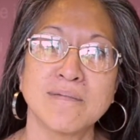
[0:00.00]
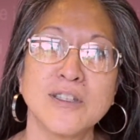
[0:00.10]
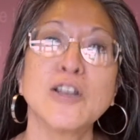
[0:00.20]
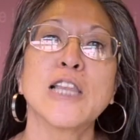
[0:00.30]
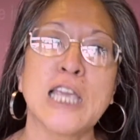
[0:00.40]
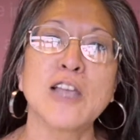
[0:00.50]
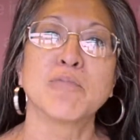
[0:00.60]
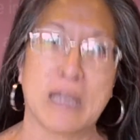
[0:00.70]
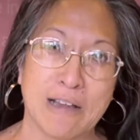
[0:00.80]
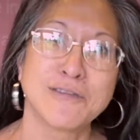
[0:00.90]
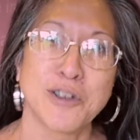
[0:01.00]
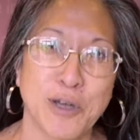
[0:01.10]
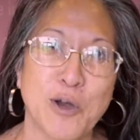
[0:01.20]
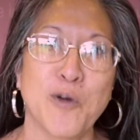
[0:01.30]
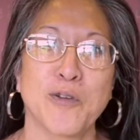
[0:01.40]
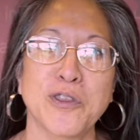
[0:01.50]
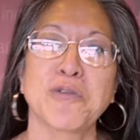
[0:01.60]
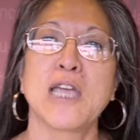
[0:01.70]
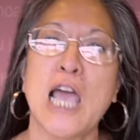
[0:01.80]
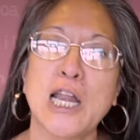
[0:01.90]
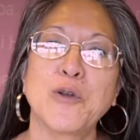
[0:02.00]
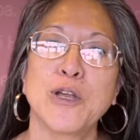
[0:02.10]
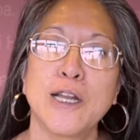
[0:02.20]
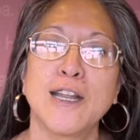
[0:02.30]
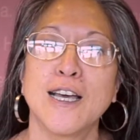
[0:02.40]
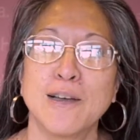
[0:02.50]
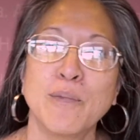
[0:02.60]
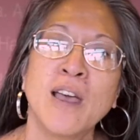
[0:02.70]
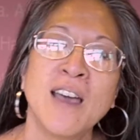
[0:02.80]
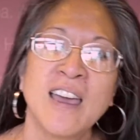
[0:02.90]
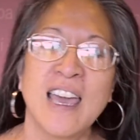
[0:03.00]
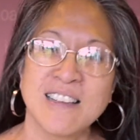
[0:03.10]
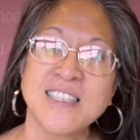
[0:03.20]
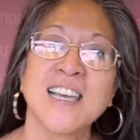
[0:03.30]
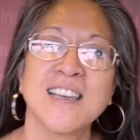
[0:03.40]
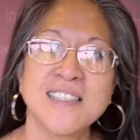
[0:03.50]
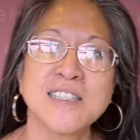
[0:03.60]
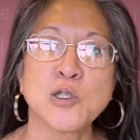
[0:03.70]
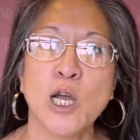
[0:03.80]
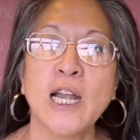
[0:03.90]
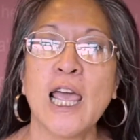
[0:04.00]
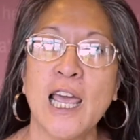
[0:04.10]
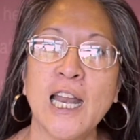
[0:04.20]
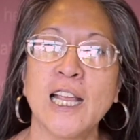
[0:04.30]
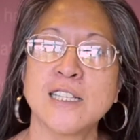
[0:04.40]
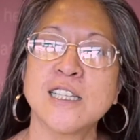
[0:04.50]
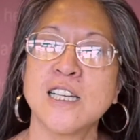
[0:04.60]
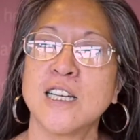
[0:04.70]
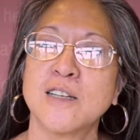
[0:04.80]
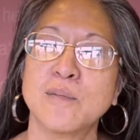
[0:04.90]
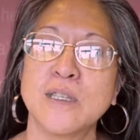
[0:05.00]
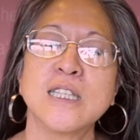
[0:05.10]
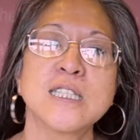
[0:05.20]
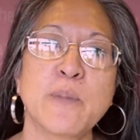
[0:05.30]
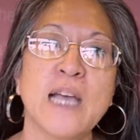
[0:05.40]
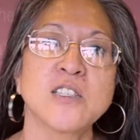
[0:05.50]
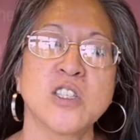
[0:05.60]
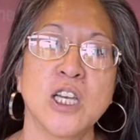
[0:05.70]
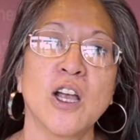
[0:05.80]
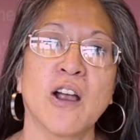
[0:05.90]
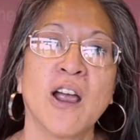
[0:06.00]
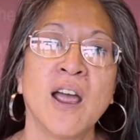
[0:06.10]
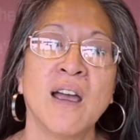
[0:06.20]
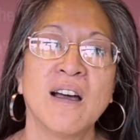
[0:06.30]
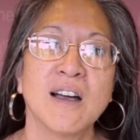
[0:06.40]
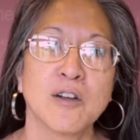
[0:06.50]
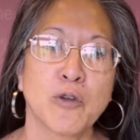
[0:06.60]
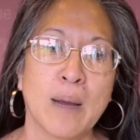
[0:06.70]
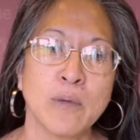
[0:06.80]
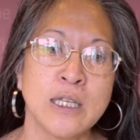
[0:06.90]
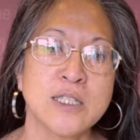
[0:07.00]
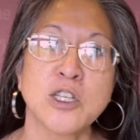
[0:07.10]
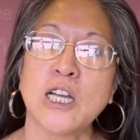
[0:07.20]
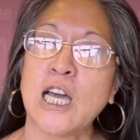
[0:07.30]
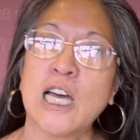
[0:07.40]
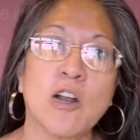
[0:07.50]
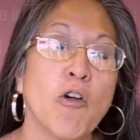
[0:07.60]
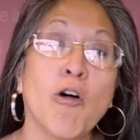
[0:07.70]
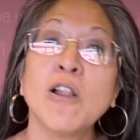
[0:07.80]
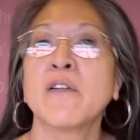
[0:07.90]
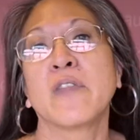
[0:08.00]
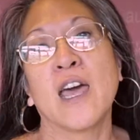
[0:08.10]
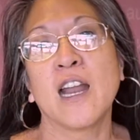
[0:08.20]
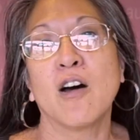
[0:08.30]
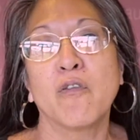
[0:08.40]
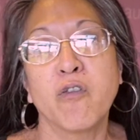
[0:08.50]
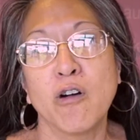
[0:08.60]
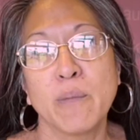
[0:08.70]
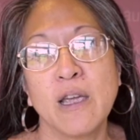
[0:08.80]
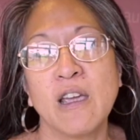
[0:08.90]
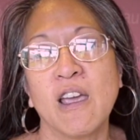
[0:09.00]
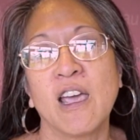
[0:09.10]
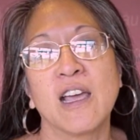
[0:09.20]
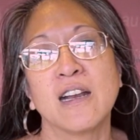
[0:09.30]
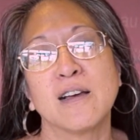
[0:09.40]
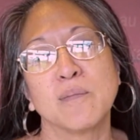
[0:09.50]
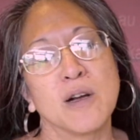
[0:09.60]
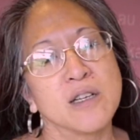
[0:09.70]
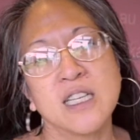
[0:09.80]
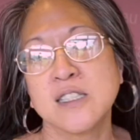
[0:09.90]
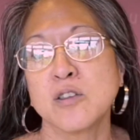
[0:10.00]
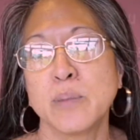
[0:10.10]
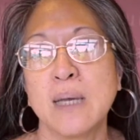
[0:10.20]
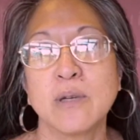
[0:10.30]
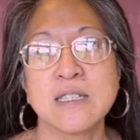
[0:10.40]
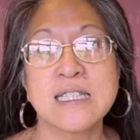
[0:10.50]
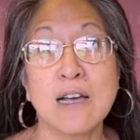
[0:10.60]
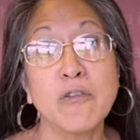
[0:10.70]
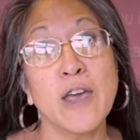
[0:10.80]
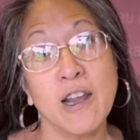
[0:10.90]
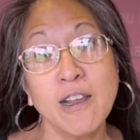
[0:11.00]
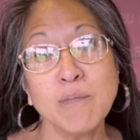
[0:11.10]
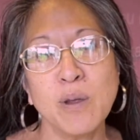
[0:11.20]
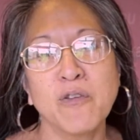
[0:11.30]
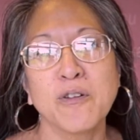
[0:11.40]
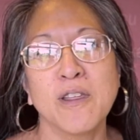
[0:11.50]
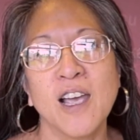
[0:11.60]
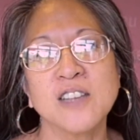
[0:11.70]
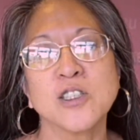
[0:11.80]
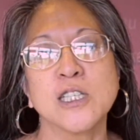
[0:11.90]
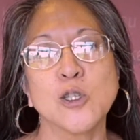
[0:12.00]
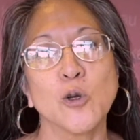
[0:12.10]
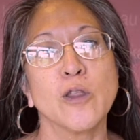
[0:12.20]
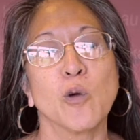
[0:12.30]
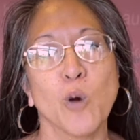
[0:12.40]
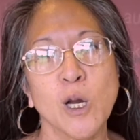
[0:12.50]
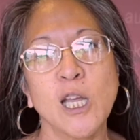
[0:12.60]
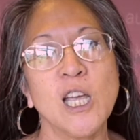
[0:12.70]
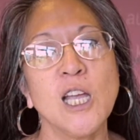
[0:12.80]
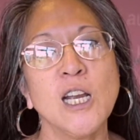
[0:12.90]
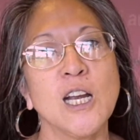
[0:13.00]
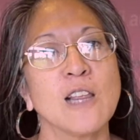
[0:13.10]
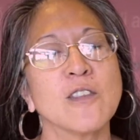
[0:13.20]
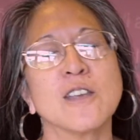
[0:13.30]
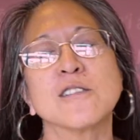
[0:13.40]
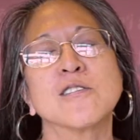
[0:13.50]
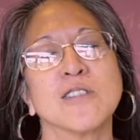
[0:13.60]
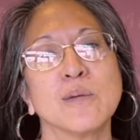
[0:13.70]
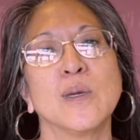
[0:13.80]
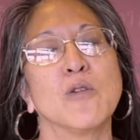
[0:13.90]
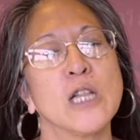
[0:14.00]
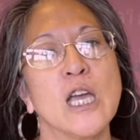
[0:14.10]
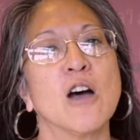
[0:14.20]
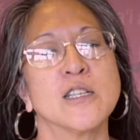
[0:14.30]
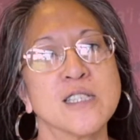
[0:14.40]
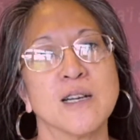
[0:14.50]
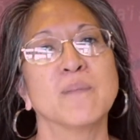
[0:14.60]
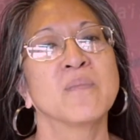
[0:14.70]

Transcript: nearly killed me doing over 300 um, essays and trying to edit um, in this past year. Uh, Grammarly is going to cut all of that out for me, and um, our kids will be able to self-edit before they actually turn their work in, and I think it's going to be really awesome.